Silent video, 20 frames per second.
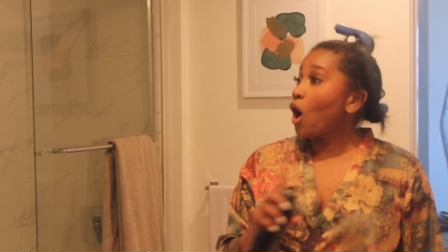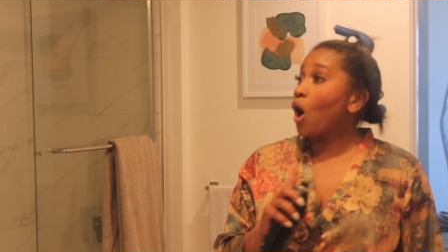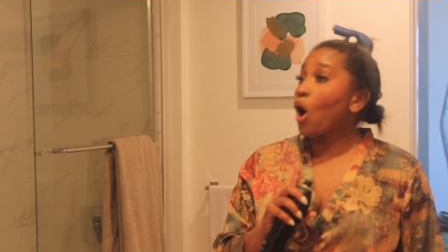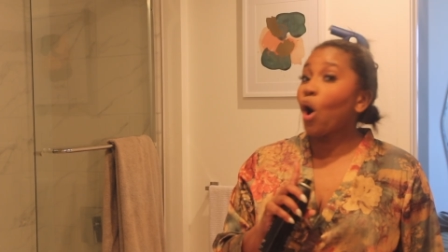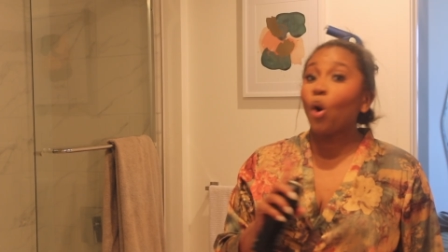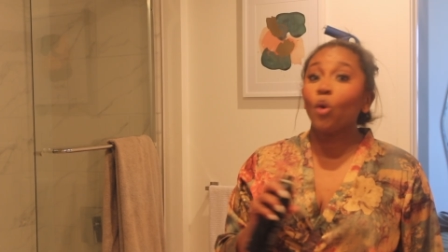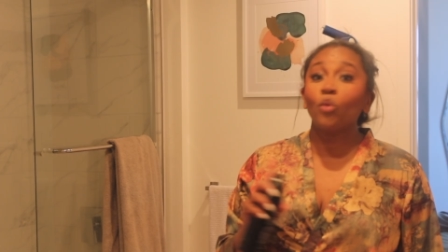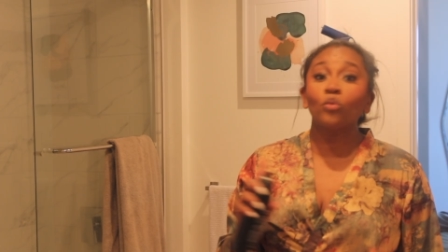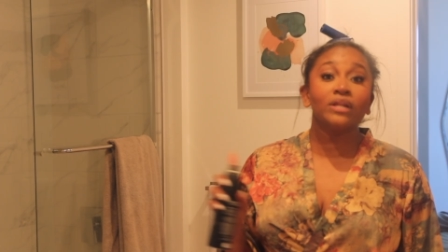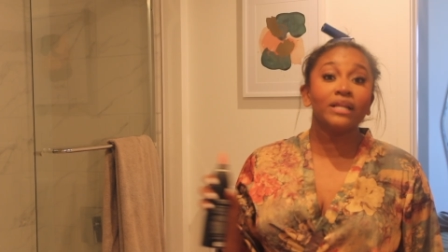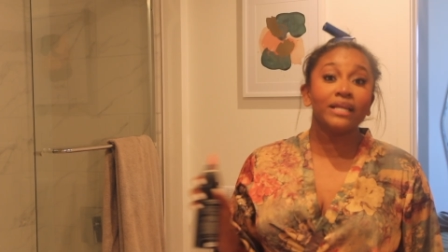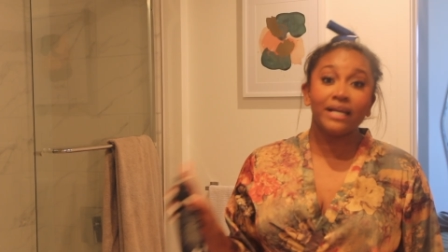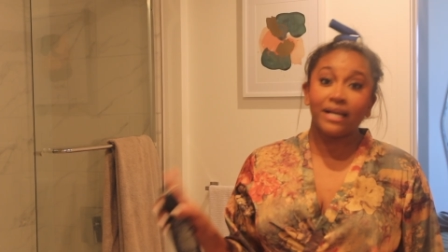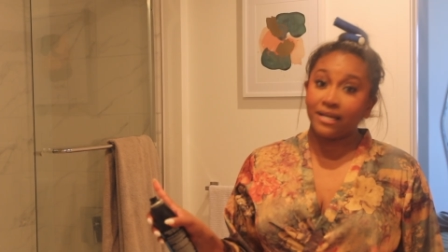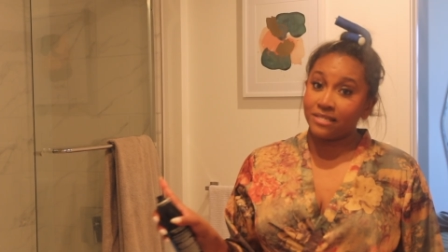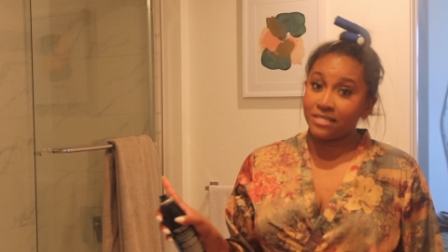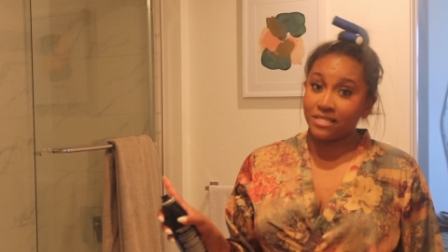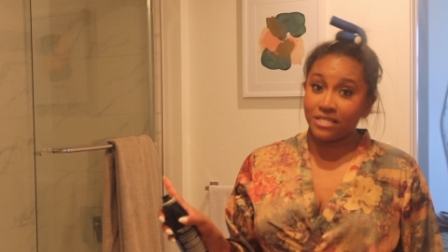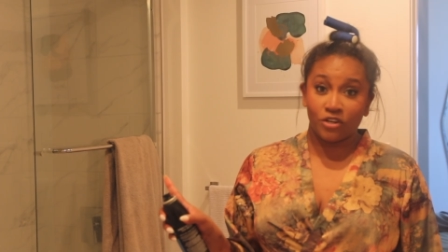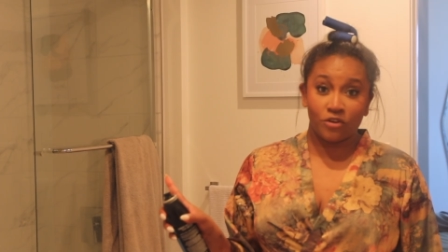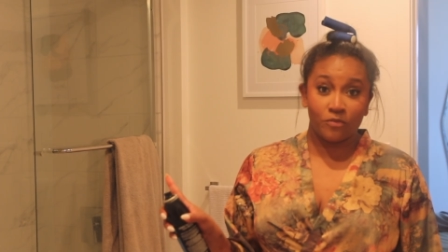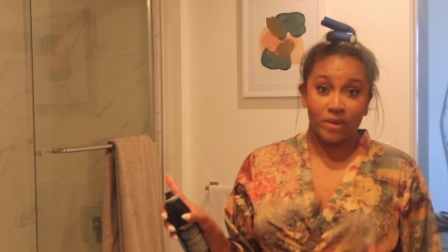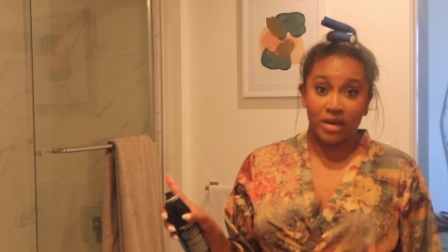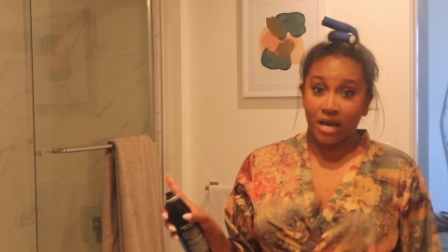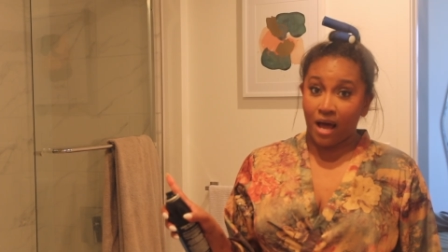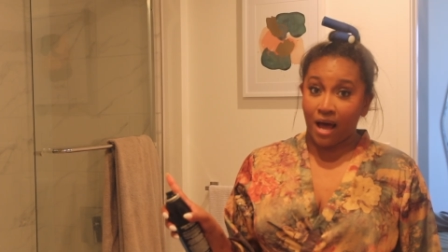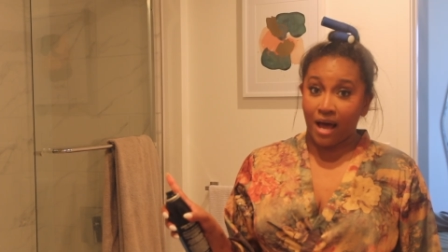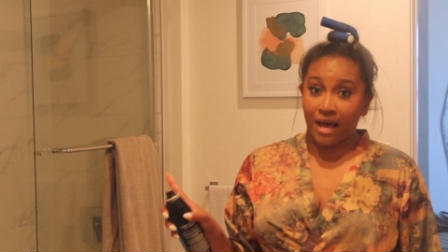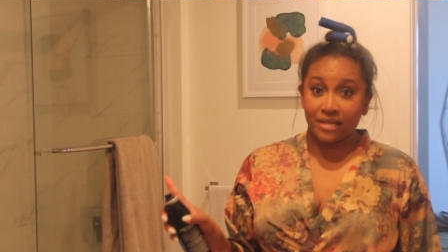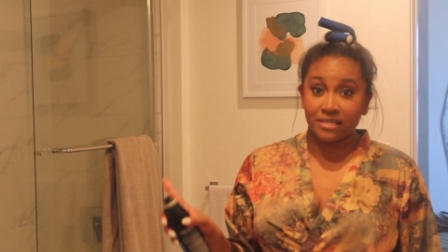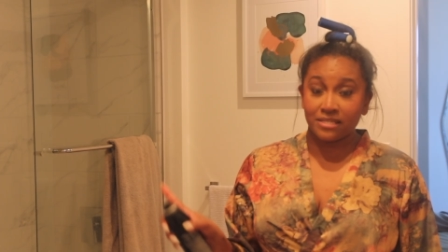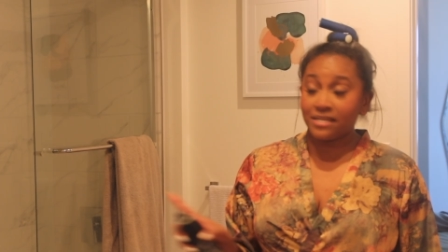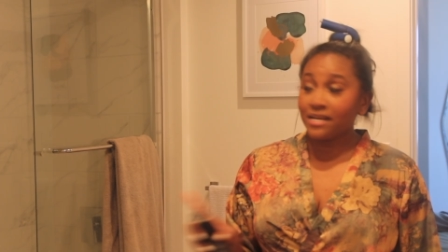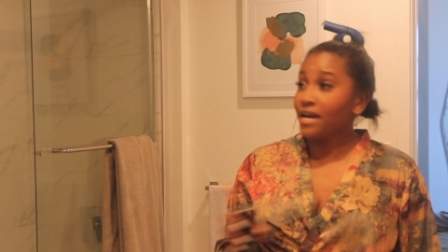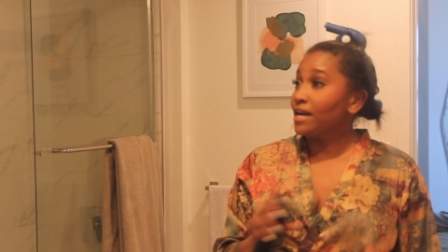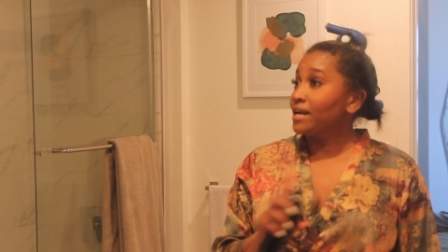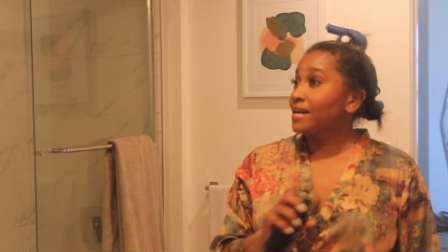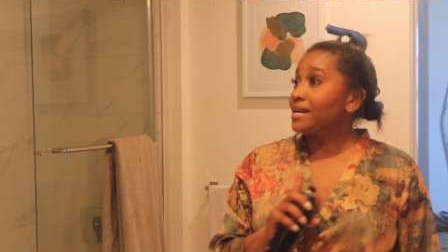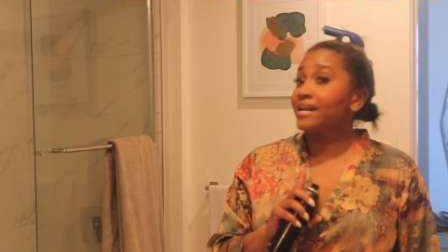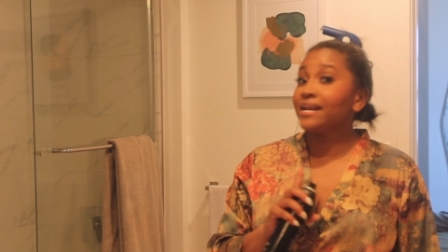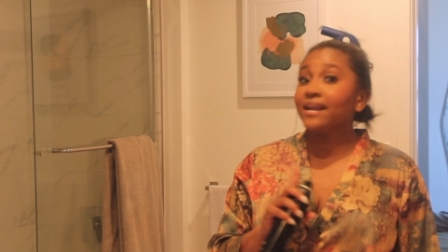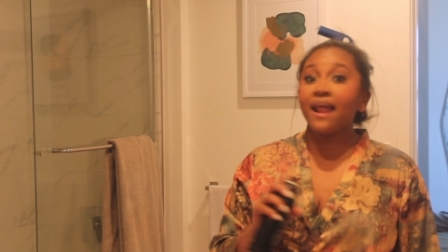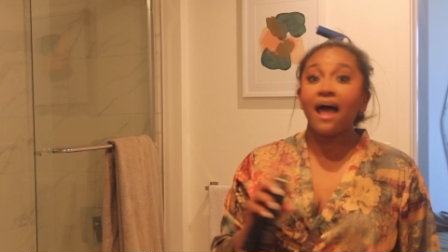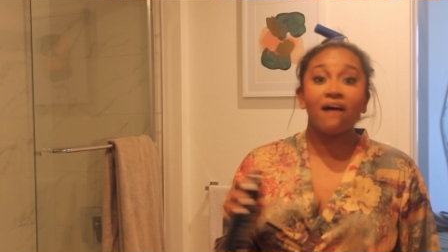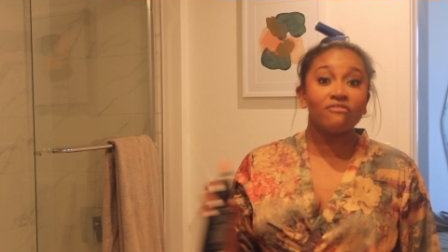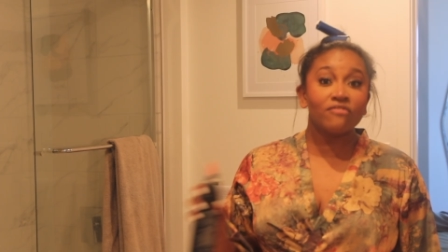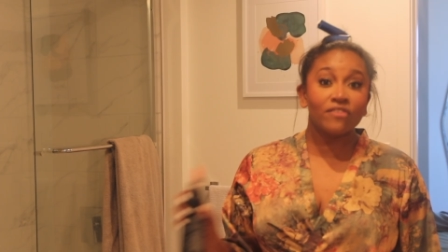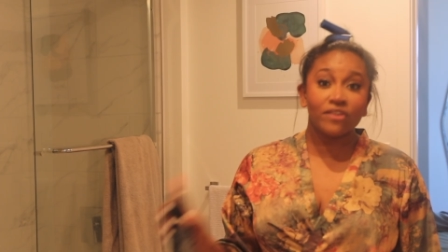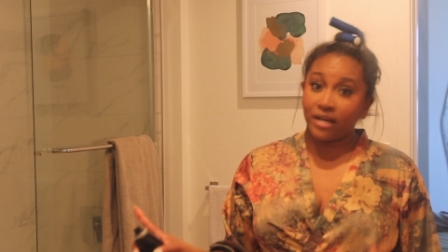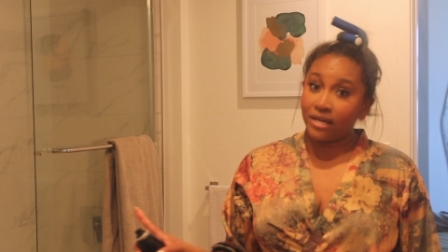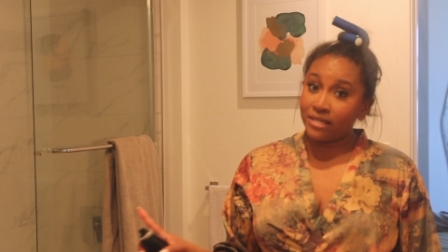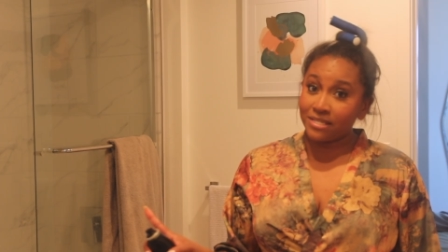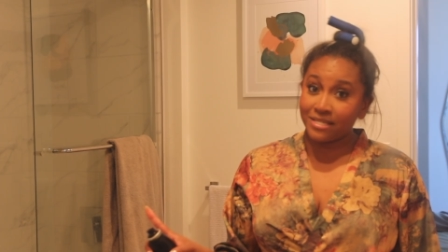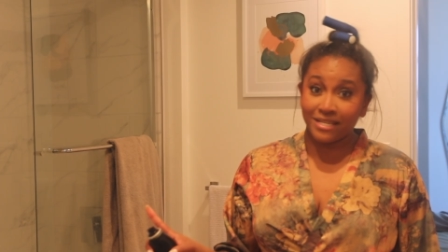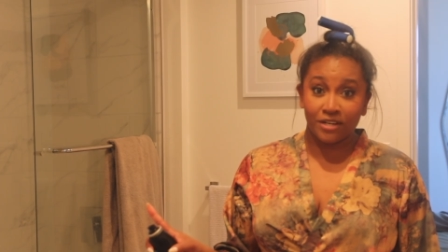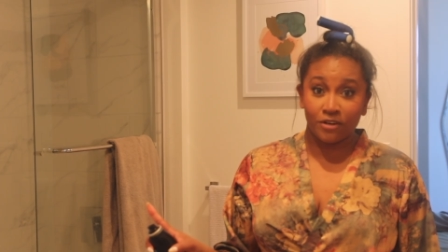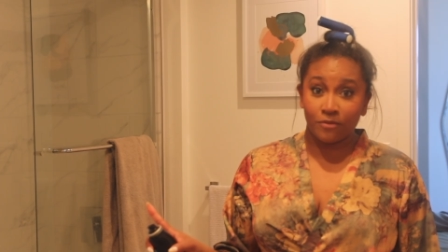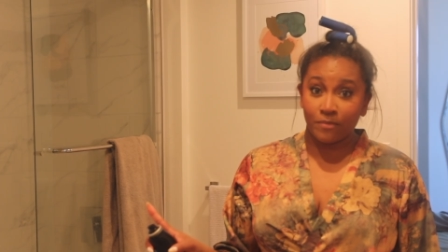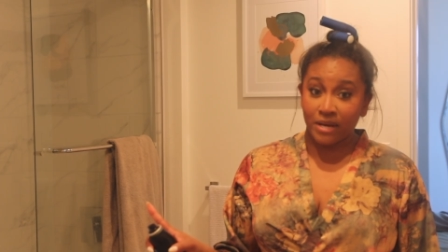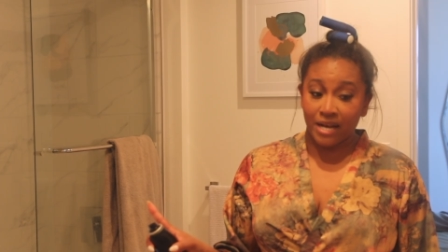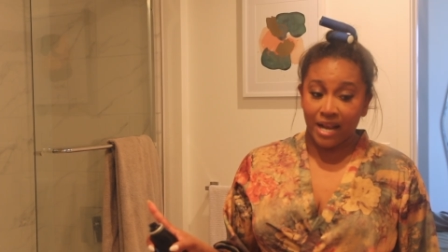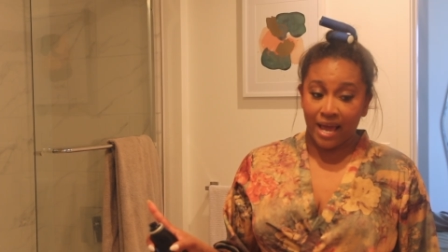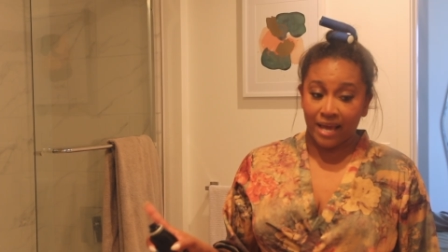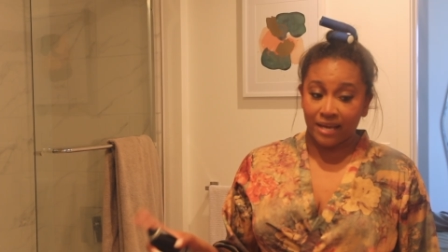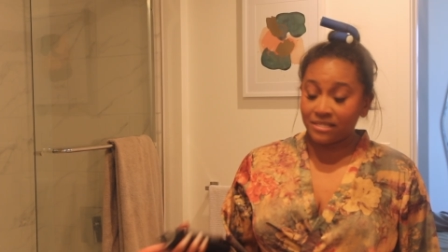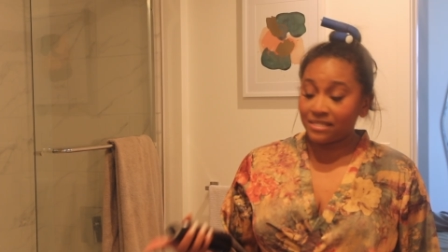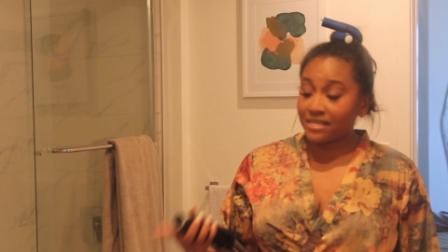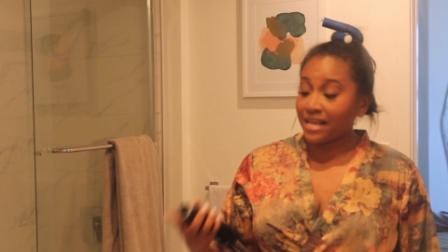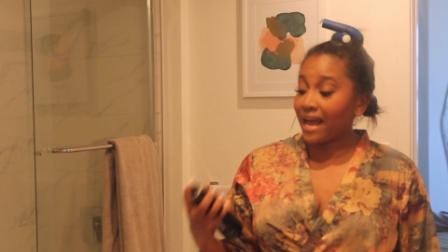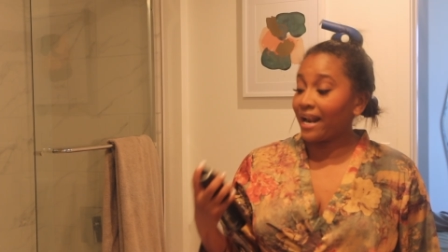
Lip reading: Only consider me kind. Never consider me nice.